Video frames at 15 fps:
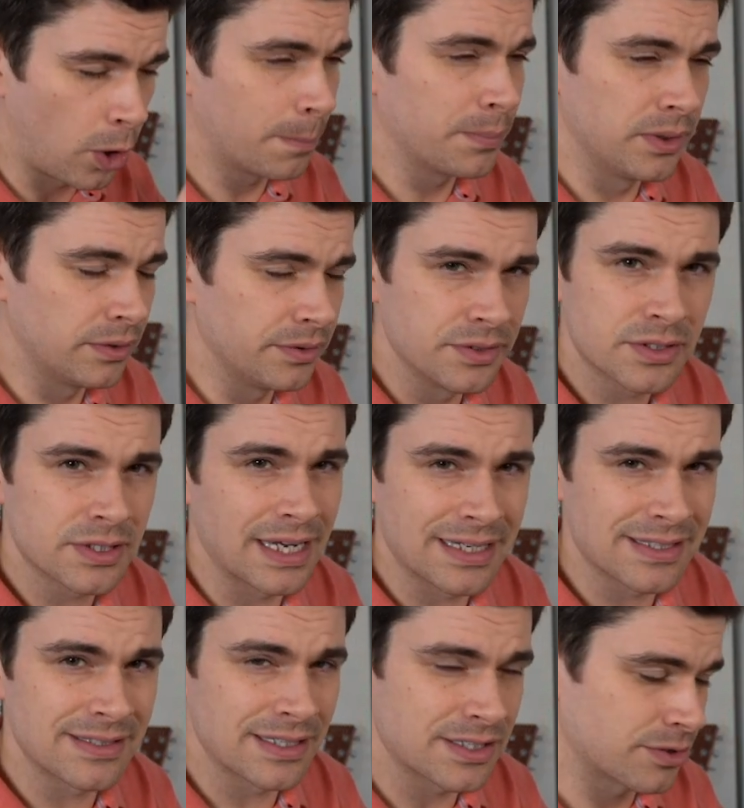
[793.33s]
opulent
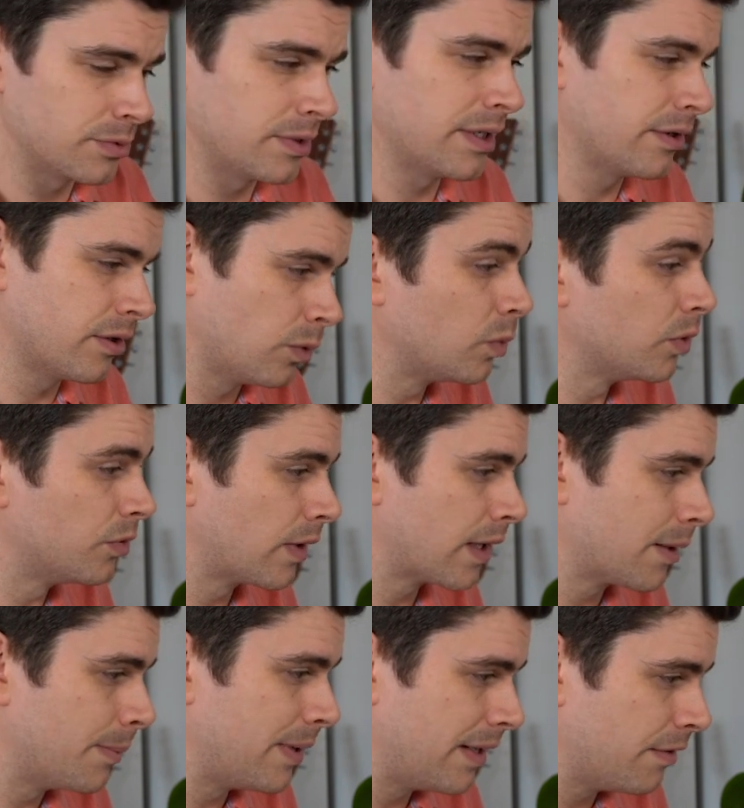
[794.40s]
accessory, and I would
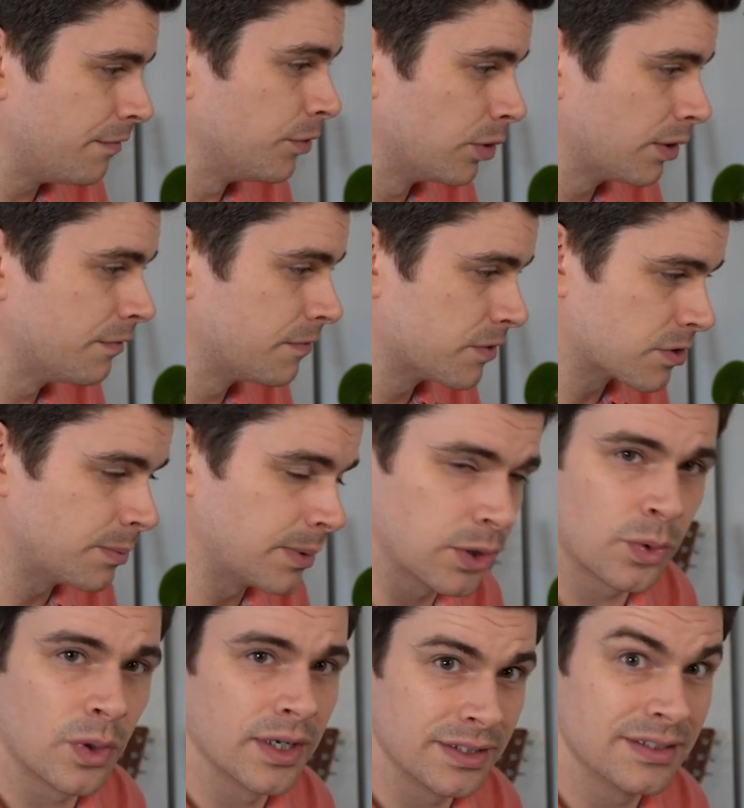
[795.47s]
recommend it if you're looking for something
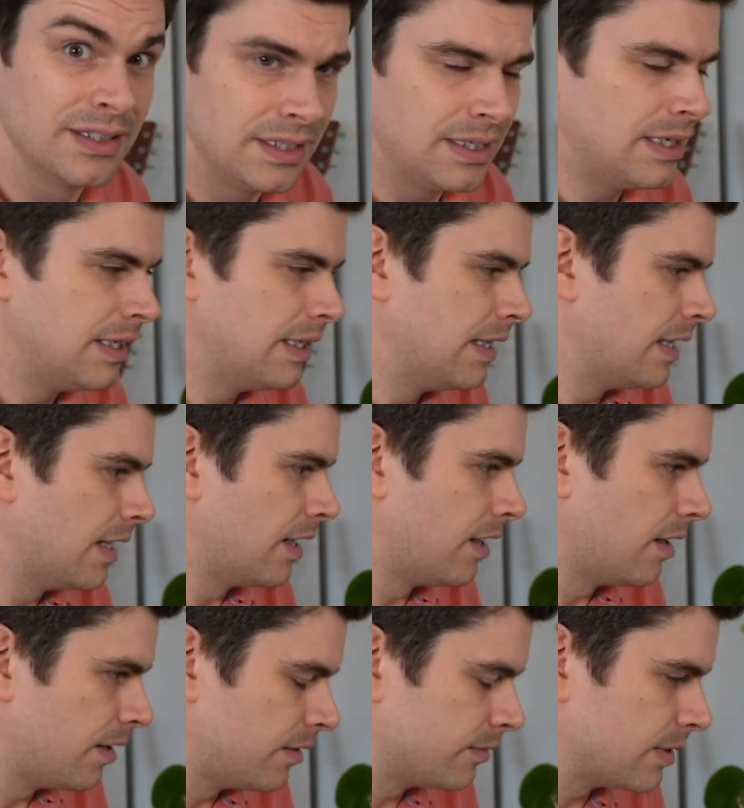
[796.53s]
quite
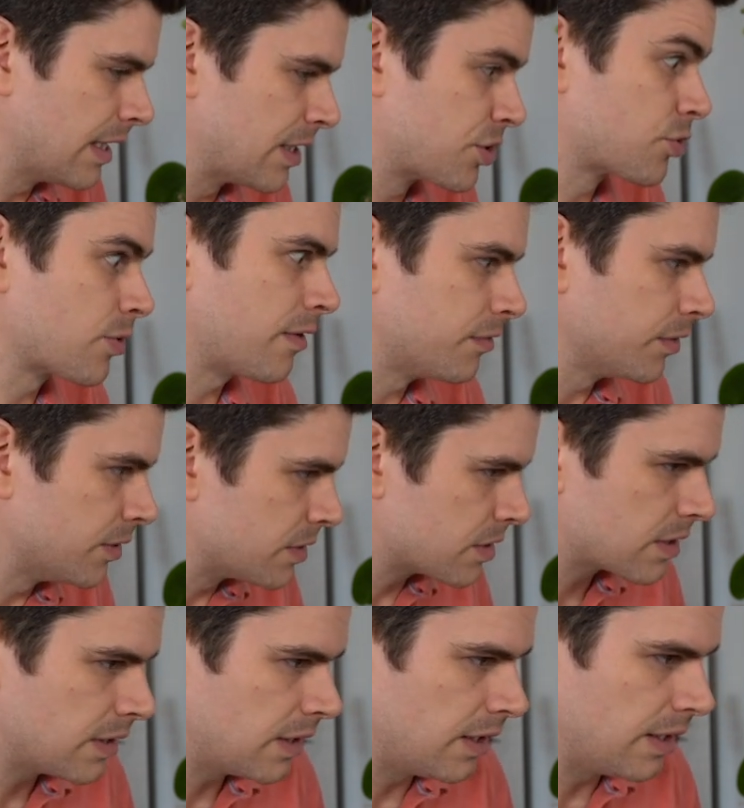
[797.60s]
extravagant
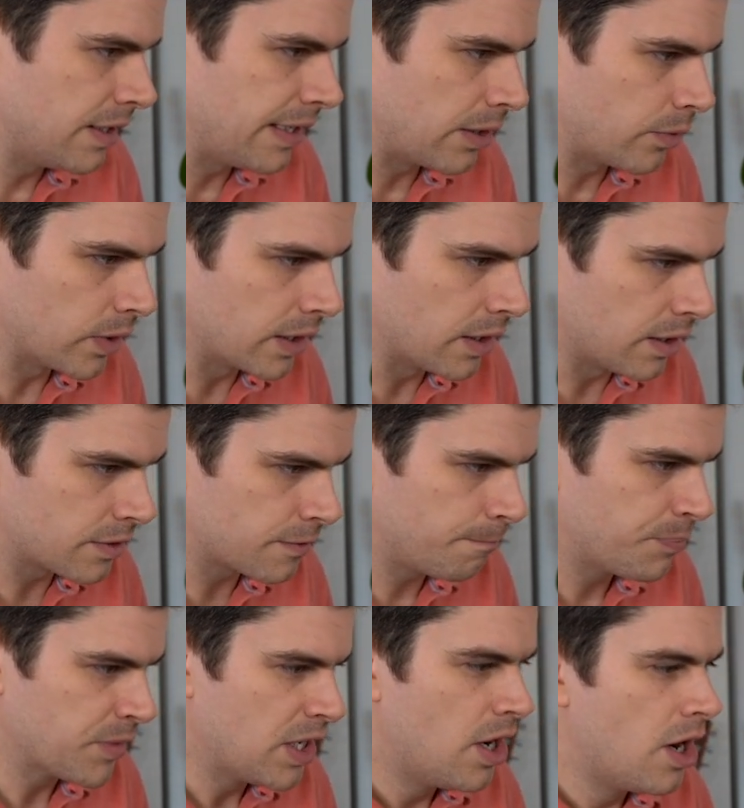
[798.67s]
in that regard.
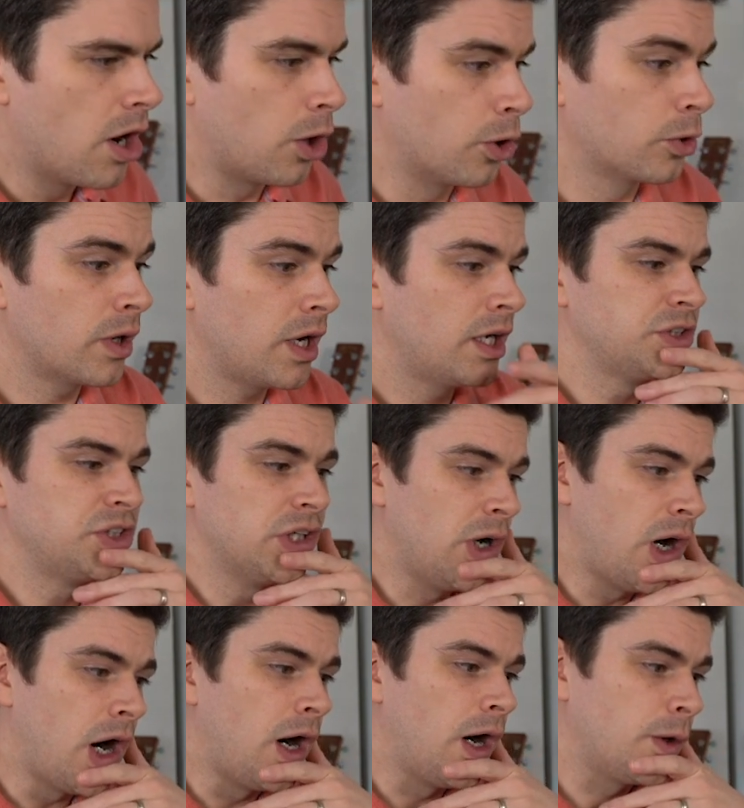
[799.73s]
Horage
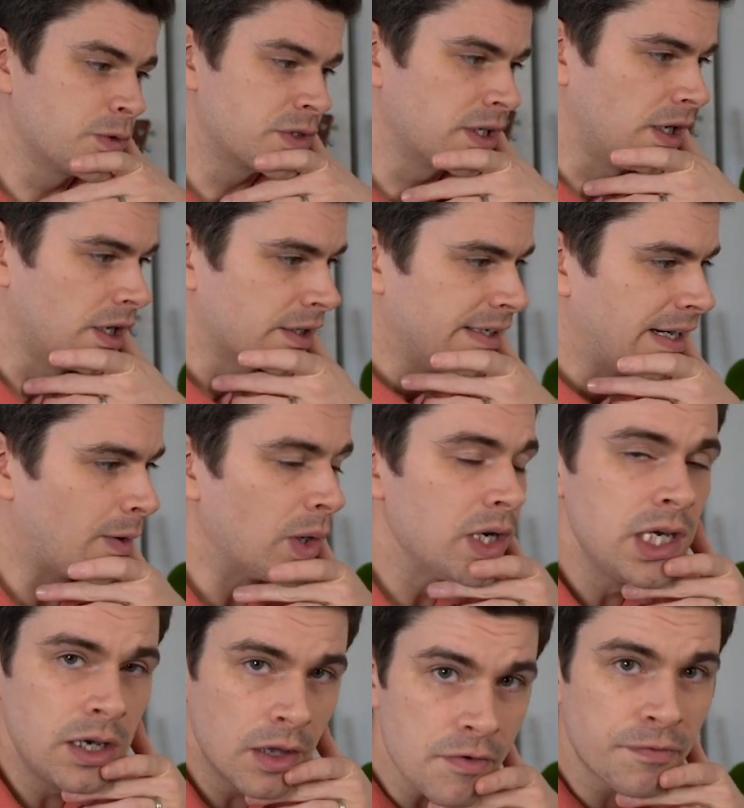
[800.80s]
Altark. Now, I
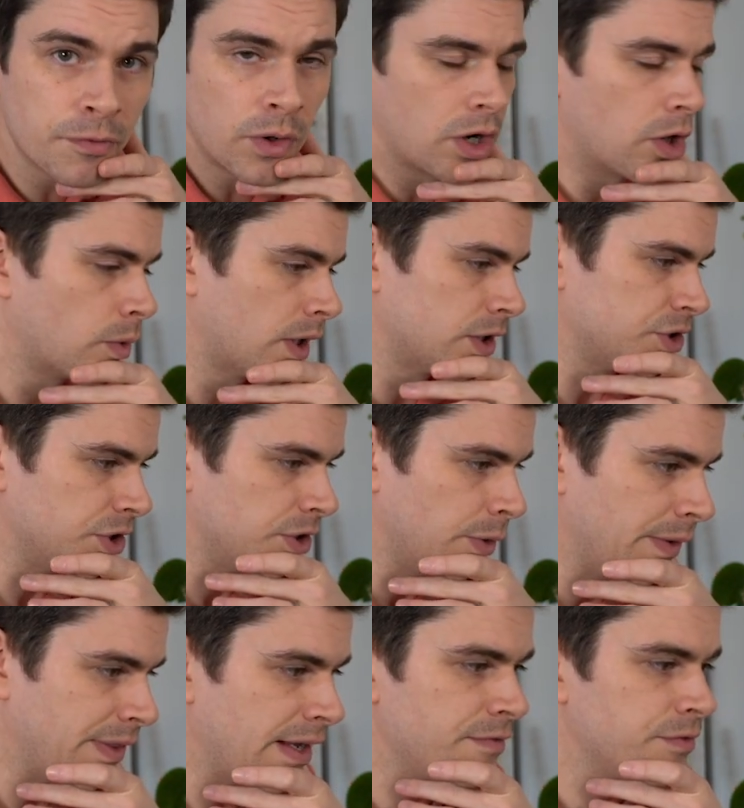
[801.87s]
love what Horage are
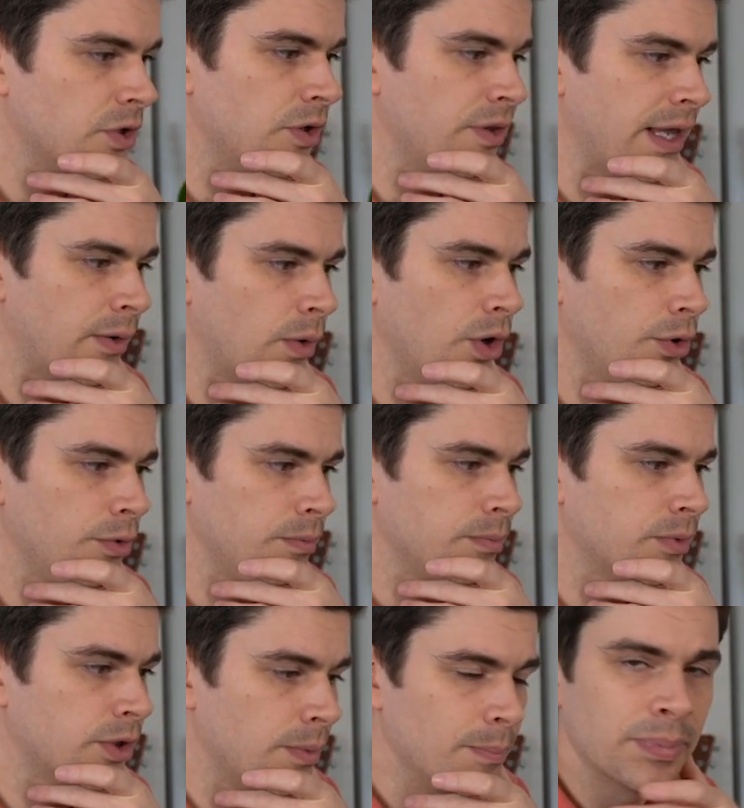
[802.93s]
doing. They've done their own
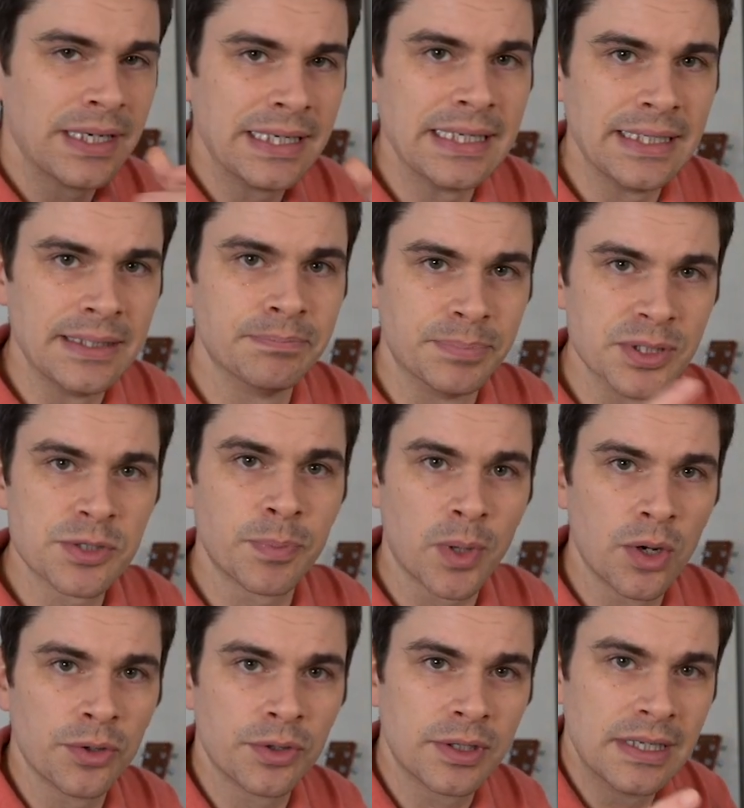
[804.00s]
completely
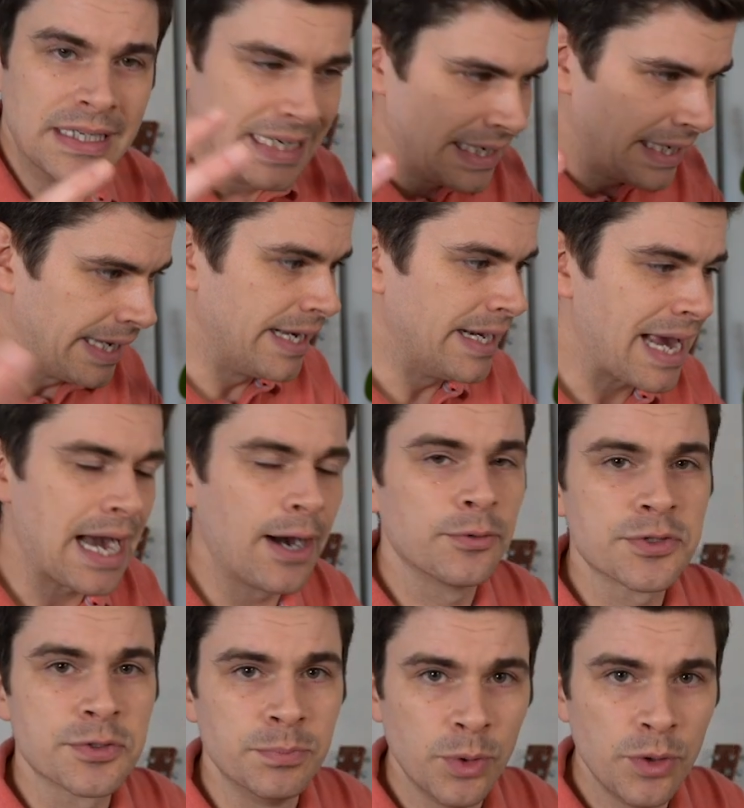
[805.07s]
bespoke
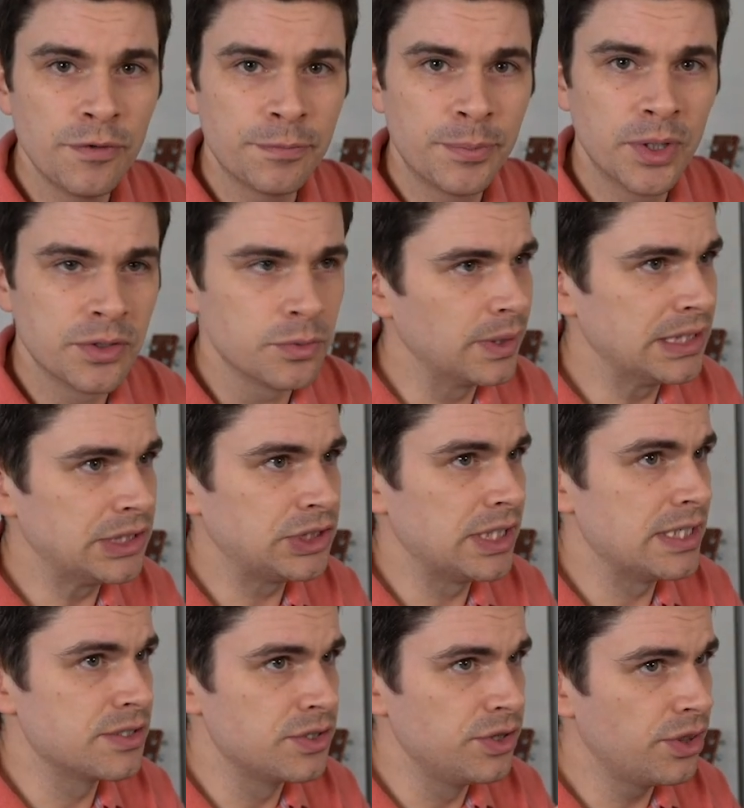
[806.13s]
in-house movement, which
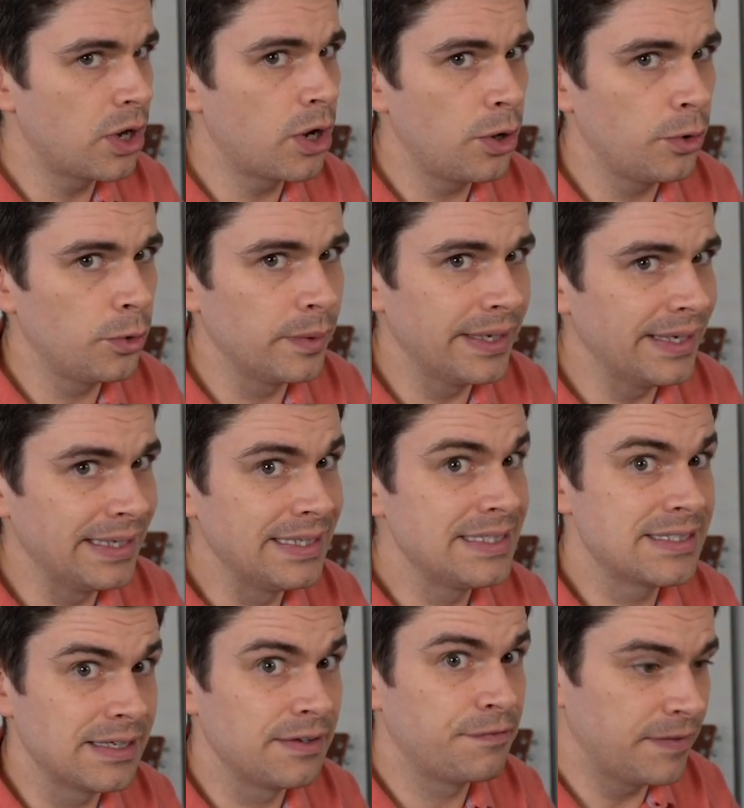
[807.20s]
is no
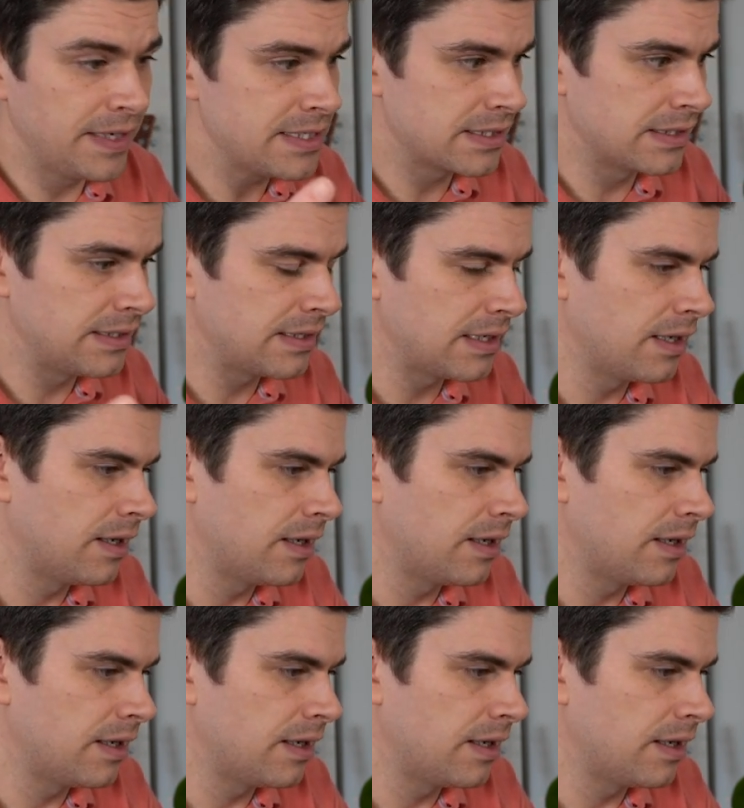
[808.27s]
easy feat in